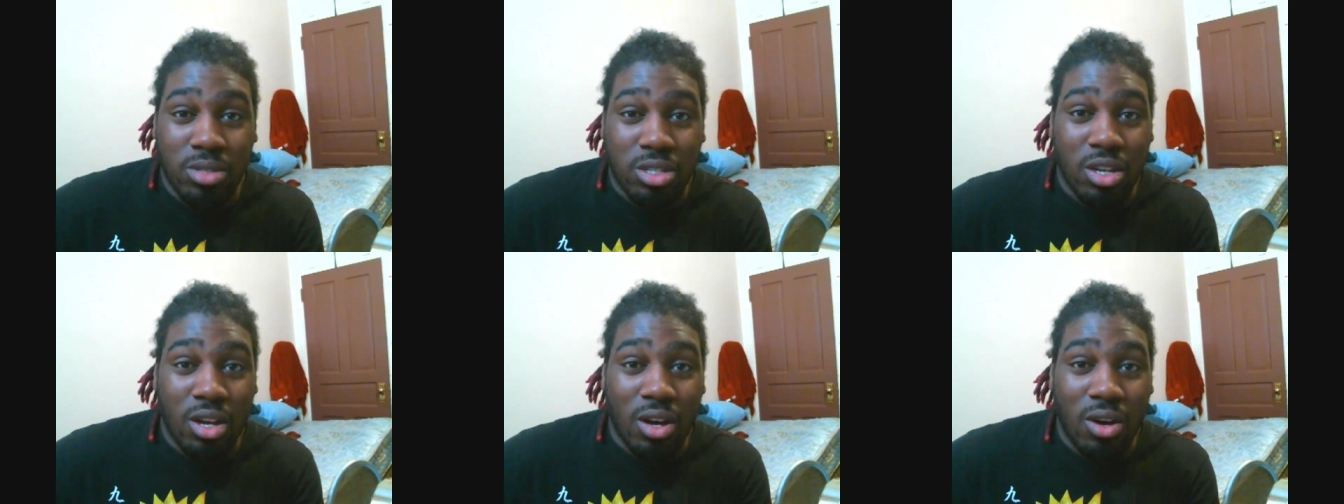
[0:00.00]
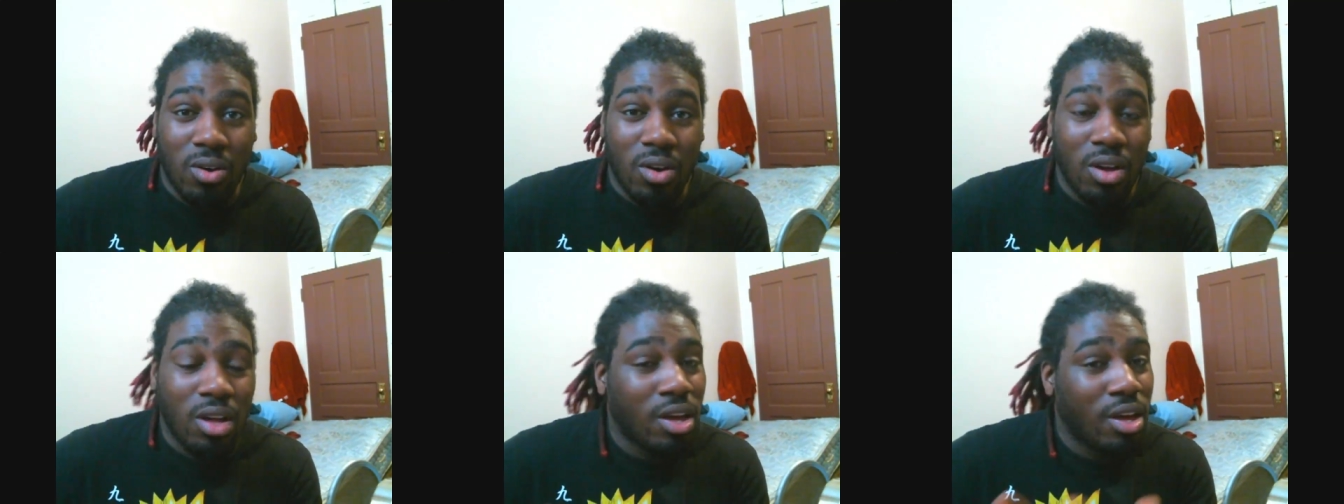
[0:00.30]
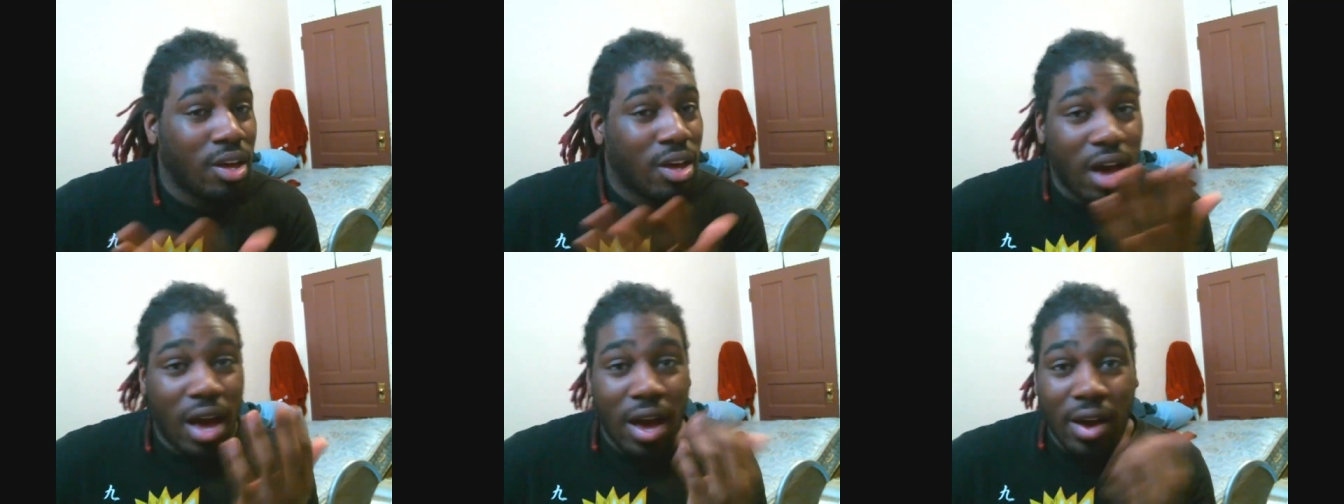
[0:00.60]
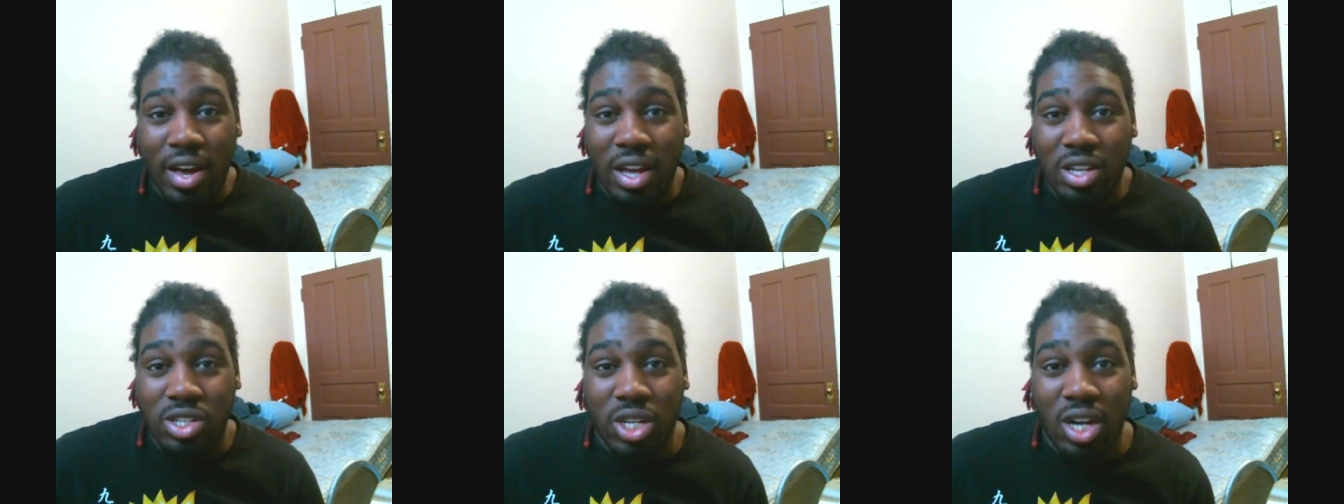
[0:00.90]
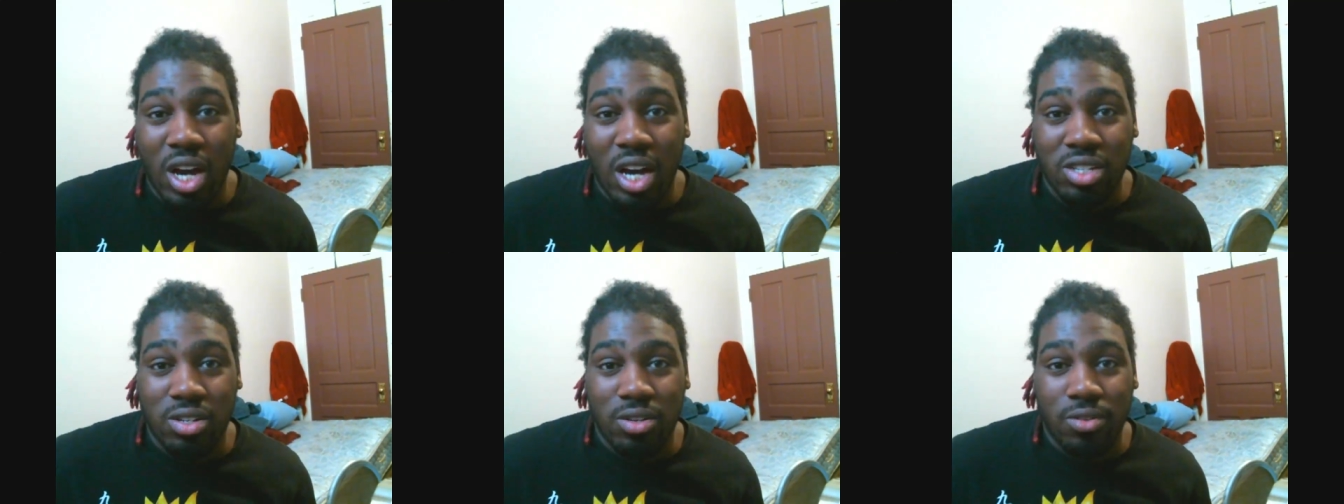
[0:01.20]
So I'll catch you
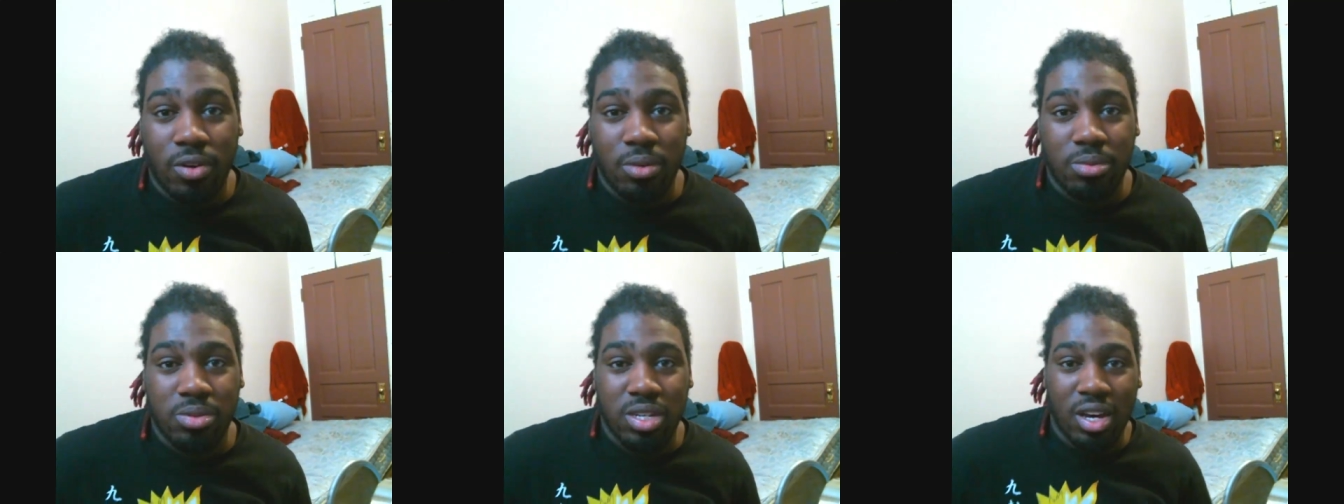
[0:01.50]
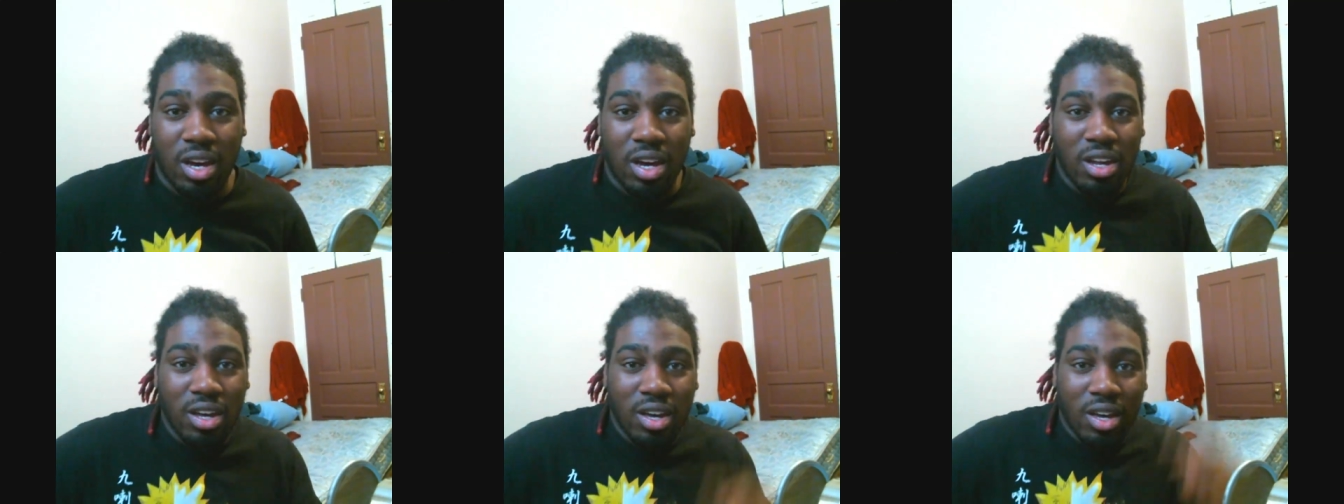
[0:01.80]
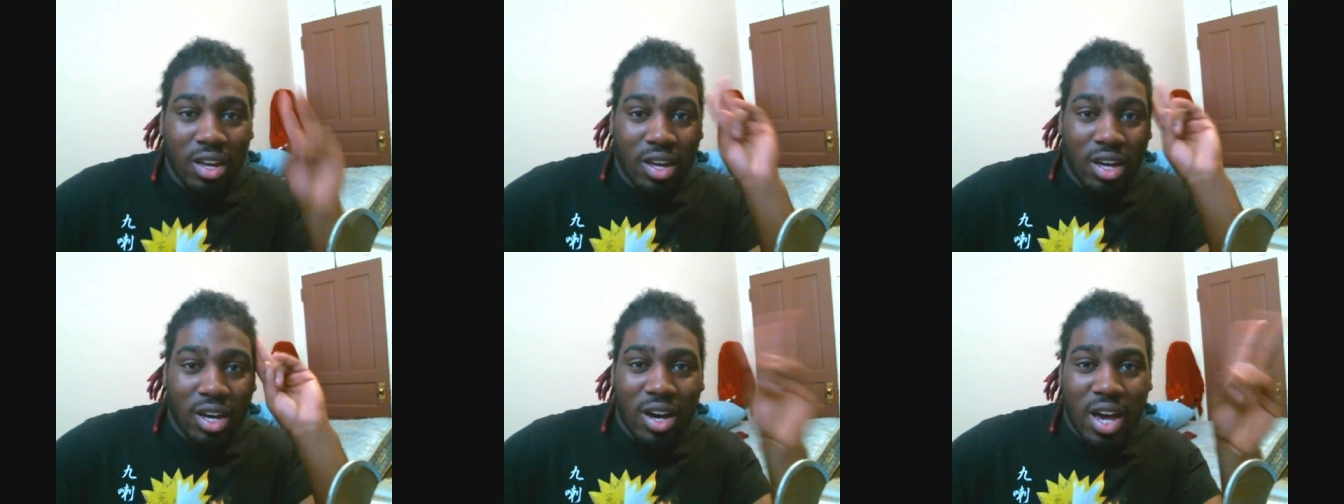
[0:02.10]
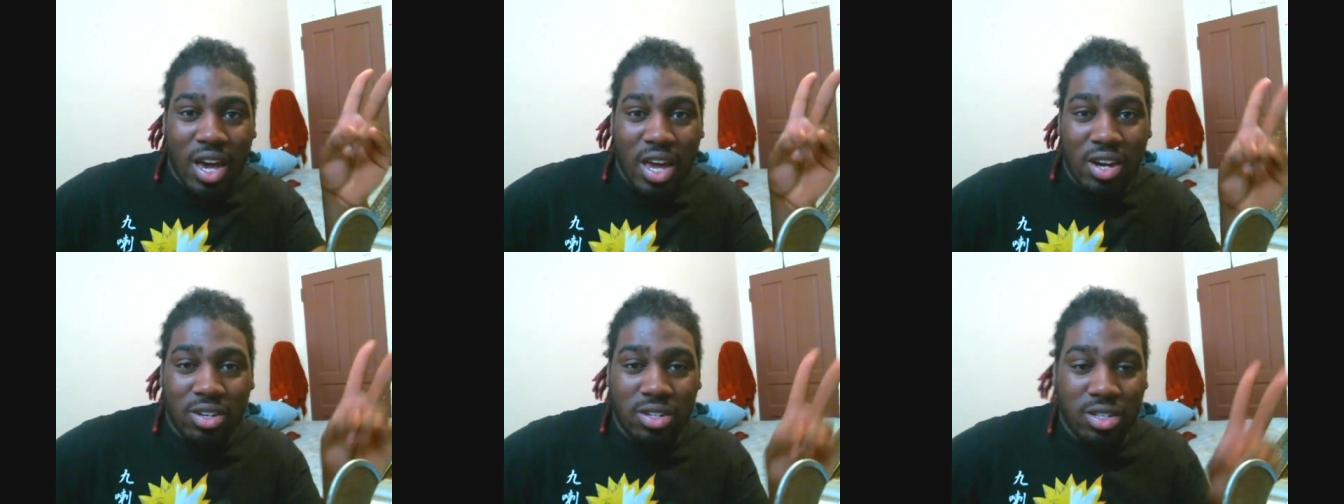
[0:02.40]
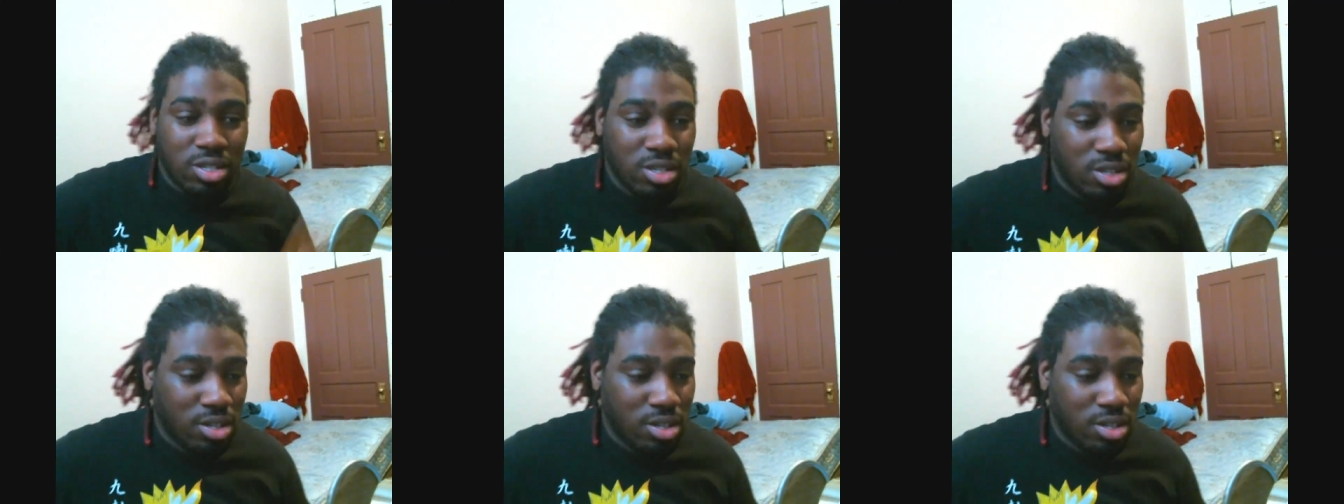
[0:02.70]
guys on the flip side. Later.